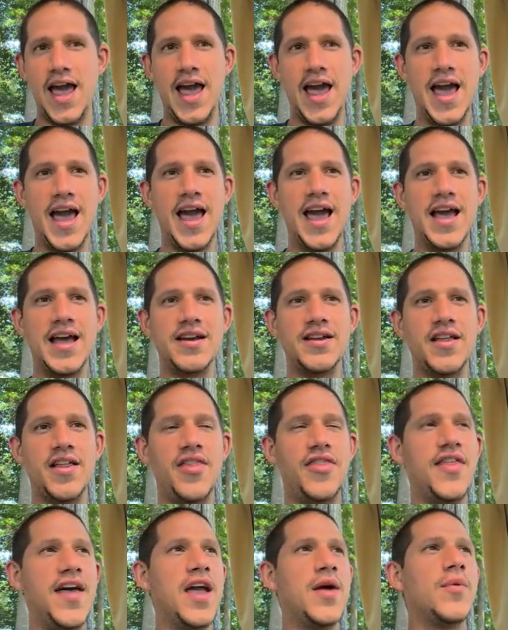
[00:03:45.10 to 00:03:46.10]
and
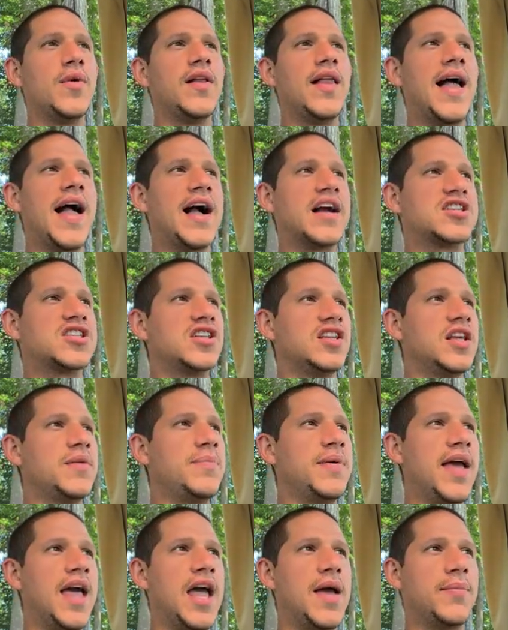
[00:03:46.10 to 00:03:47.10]
they will actually
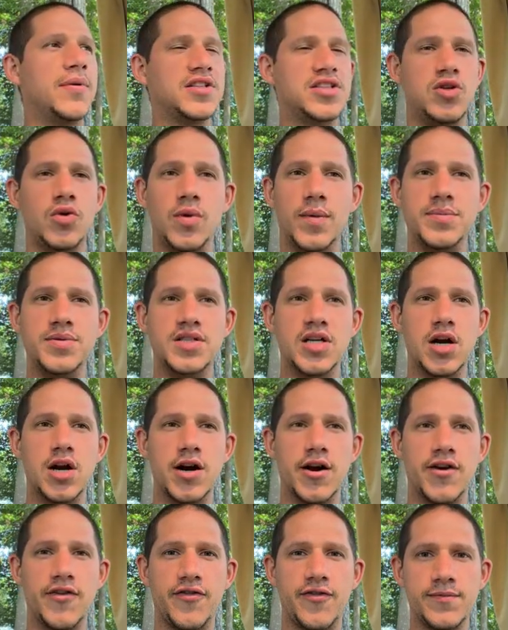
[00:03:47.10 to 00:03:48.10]
be able to
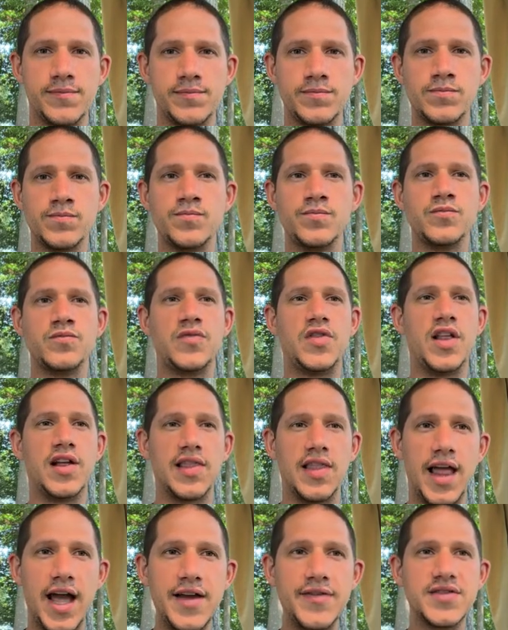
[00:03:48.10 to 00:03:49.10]
observe the
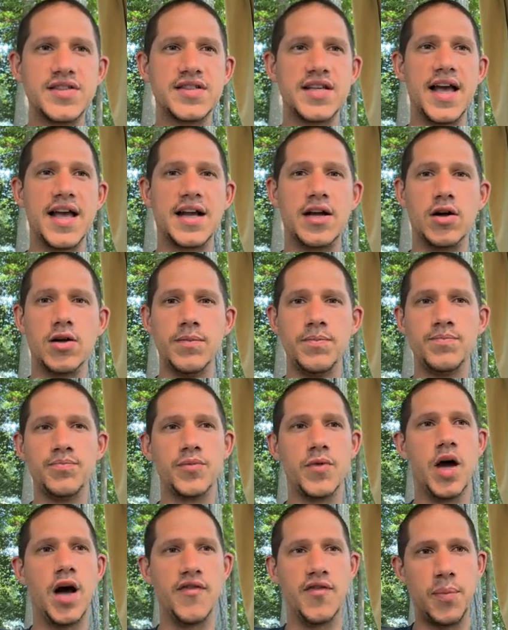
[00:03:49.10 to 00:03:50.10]
life cycle
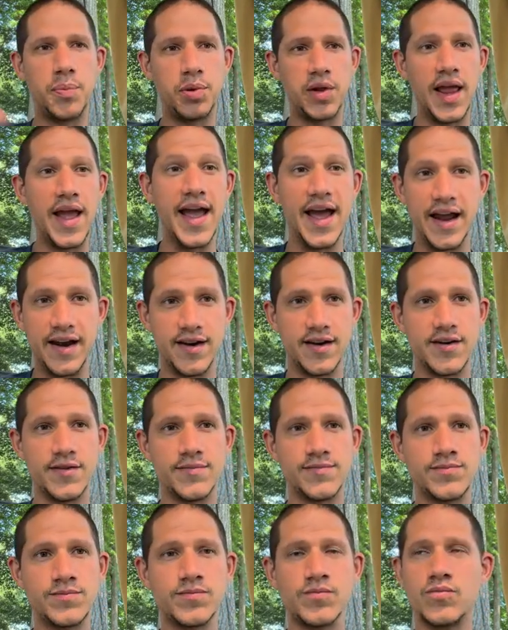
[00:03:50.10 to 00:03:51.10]
of a plant,
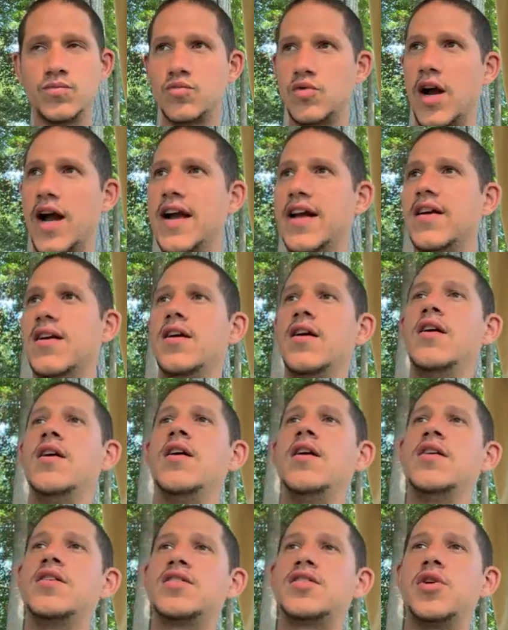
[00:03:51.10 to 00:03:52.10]
right?
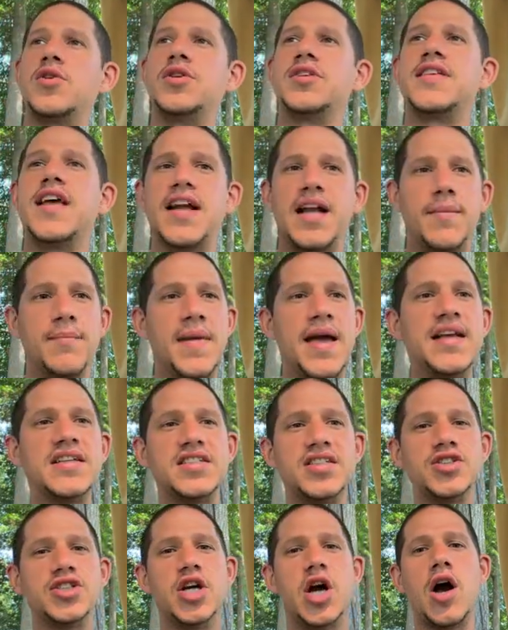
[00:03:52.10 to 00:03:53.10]
So you take a
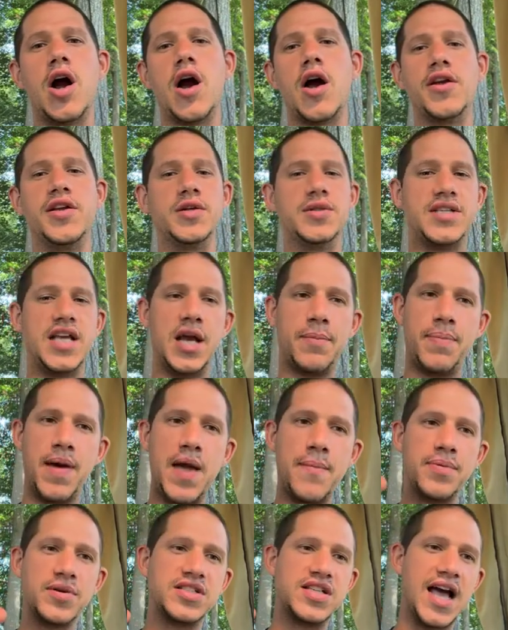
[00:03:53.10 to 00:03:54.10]
mason jar, you take
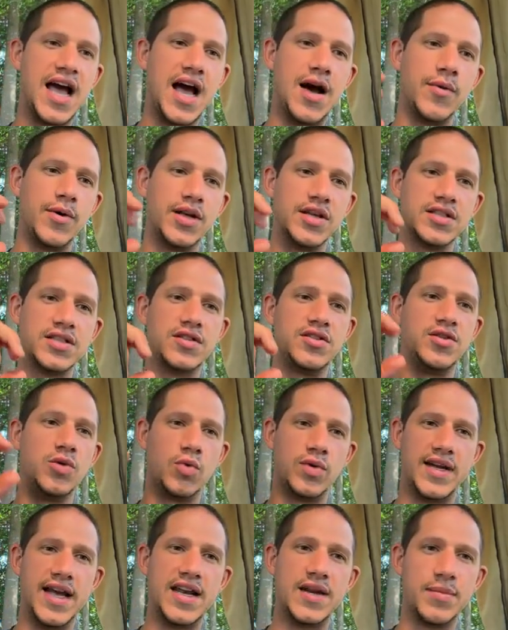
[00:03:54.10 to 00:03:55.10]
paper towels, you
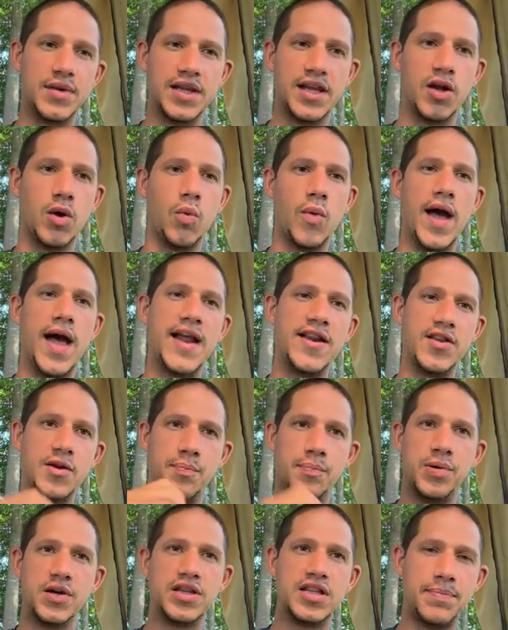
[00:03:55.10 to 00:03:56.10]
get them a little wet, you
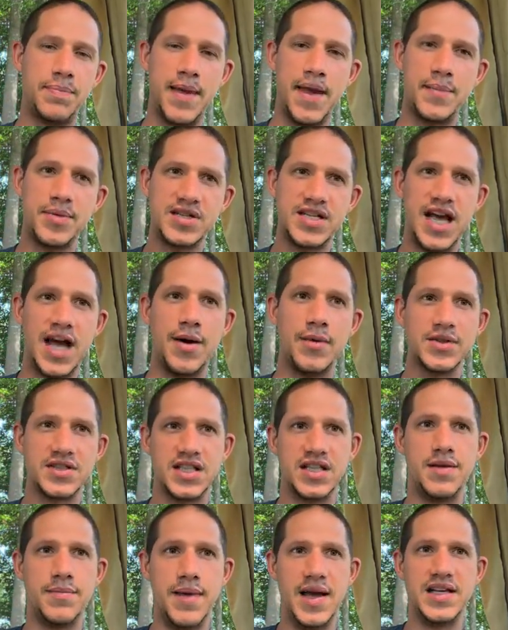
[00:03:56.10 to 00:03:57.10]
put the paper towels
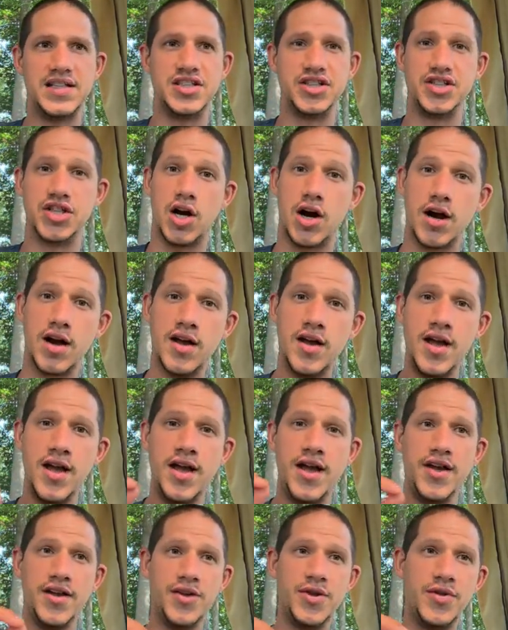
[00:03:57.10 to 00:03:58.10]
in the mason jar.
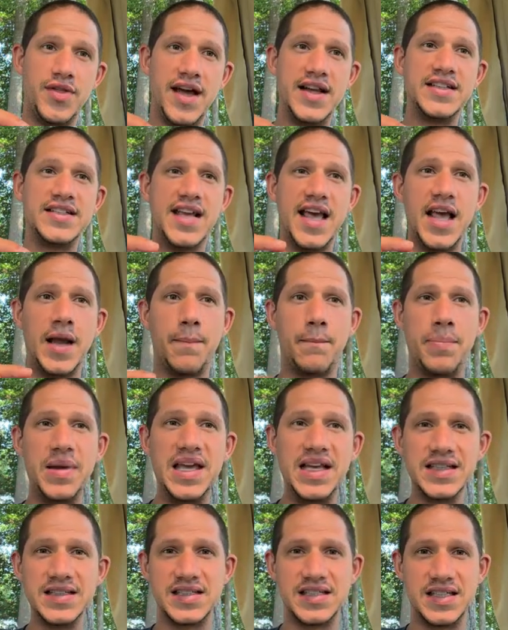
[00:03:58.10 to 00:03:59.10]
You then take
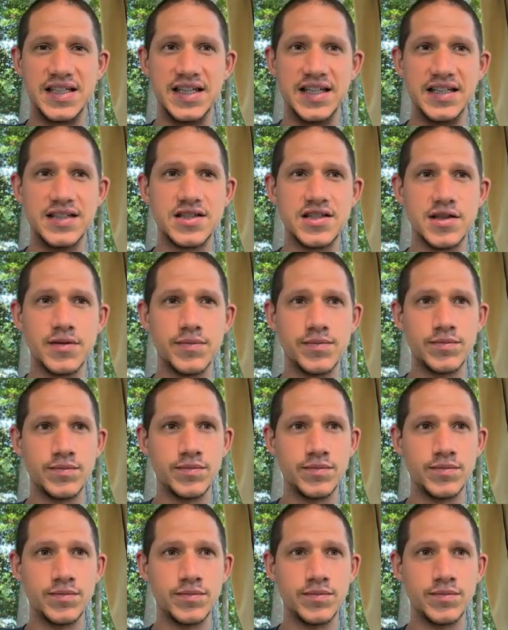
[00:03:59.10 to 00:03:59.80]
bean seeds,